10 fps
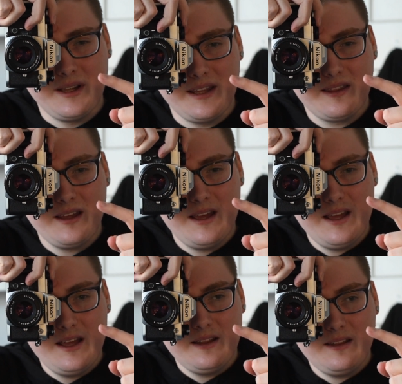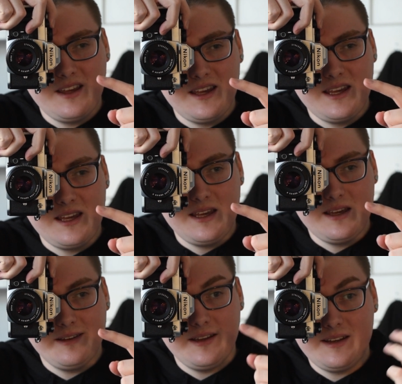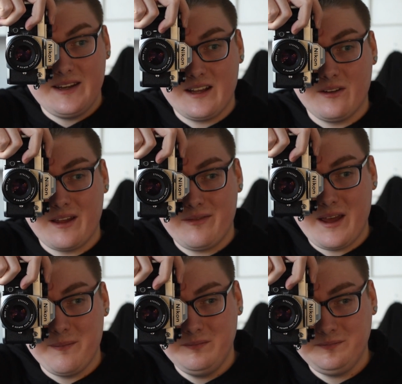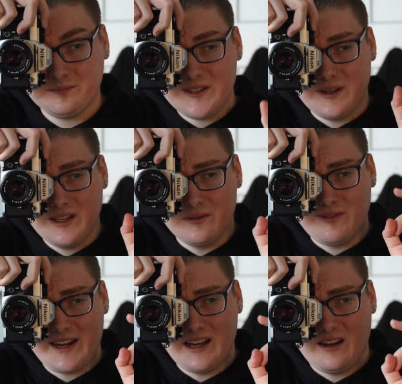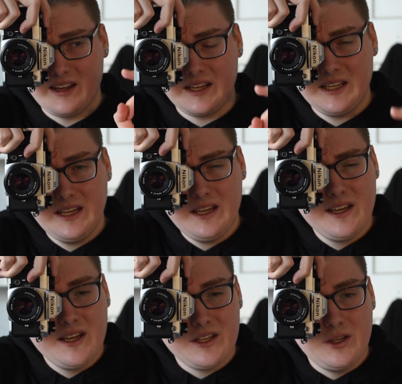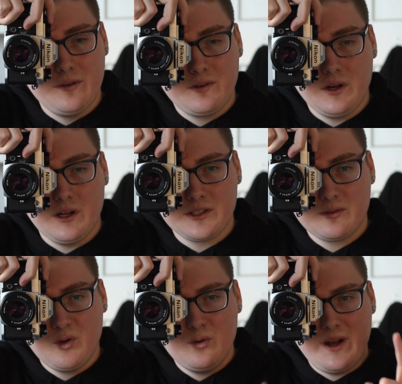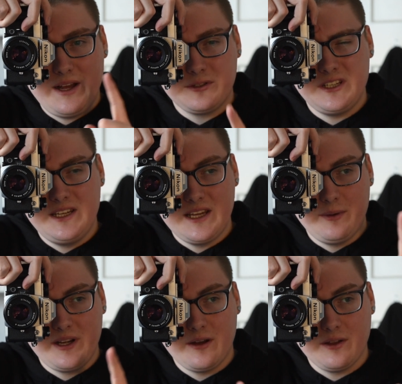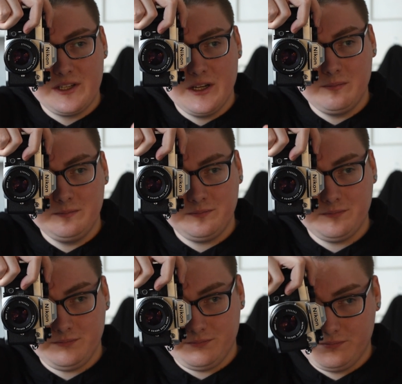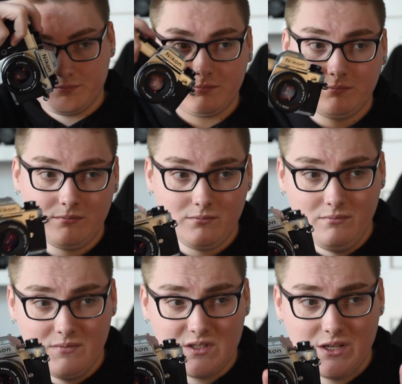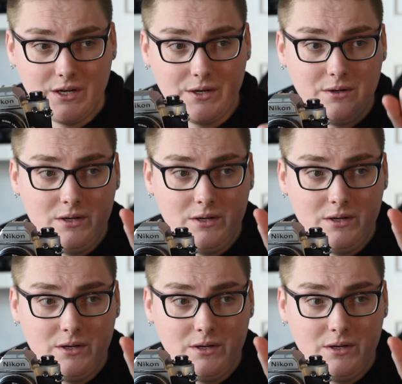with the Nikon FM, so a little red light, you've got a small LCD window at the top. So